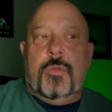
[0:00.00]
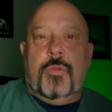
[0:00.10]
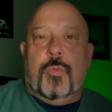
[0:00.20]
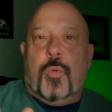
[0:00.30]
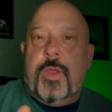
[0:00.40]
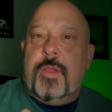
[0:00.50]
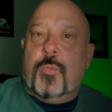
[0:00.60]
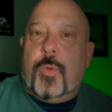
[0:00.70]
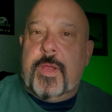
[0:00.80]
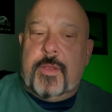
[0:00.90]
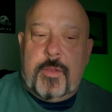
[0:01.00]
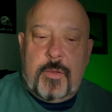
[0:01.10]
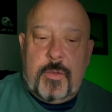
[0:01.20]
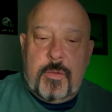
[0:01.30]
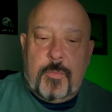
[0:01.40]
when
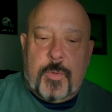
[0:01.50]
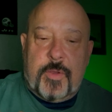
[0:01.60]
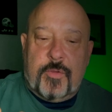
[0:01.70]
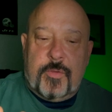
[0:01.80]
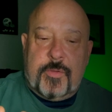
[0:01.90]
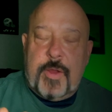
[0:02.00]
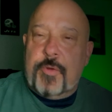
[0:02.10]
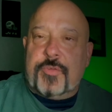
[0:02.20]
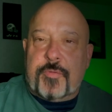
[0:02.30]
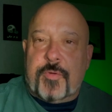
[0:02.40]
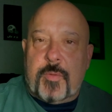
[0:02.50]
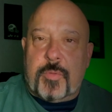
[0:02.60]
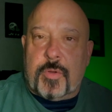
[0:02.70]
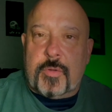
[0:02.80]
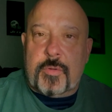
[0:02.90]
there is a
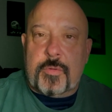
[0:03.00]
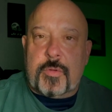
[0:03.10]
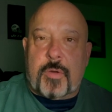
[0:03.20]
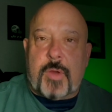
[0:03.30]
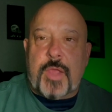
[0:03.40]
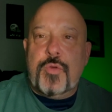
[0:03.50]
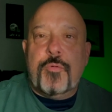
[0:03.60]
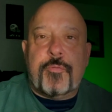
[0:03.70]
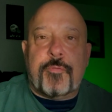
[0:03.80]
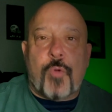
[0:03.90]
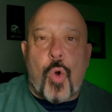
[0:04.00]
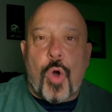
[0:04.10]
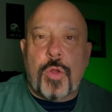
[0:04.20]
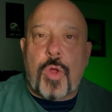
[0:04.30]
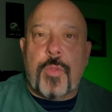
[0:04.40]
fumble, all right, you
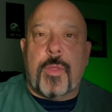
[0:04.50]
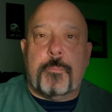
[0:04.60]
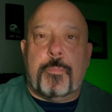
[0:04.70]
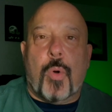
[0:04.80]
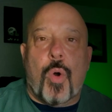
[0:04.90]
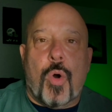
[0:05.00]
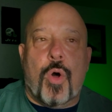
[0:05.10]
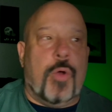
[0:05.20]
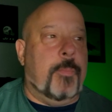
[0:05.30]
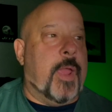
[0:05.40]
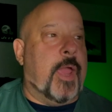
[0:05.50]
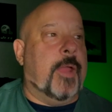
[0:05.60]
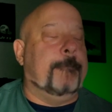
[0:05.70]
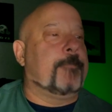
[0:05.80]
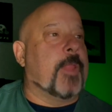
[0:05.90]
fall on the ball,
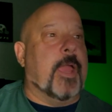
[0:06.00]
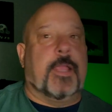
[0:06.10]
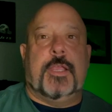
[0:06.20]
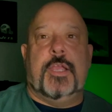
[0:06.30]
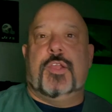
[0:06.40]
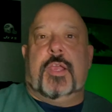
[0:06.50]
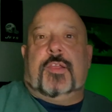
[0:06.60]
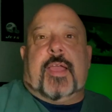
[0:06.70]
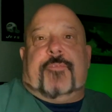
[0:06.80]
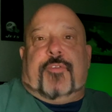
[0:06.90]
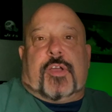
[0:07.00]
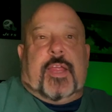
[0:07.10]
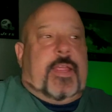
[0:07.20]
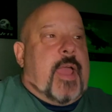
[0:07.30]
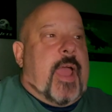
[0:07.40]
man. Like, you got
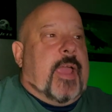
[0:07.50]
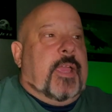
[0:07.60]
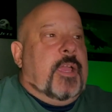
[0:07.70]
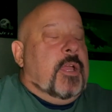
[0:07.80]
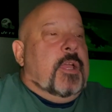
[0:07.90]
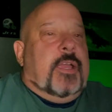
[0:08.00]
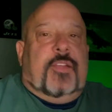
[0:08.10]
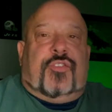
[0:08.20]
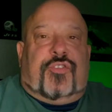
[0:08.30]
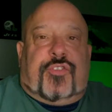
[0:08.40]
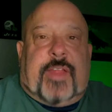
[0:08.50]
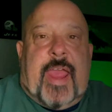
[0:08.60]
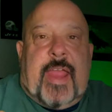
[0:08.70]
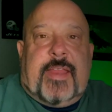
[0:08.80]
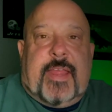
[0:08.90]
fucking guy is
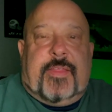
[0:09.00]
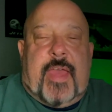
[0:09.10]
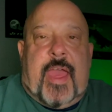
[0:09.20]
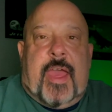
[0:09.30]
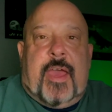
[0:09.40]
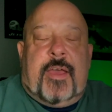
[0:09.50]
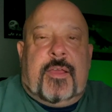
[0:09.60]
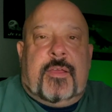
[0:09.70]
standing there,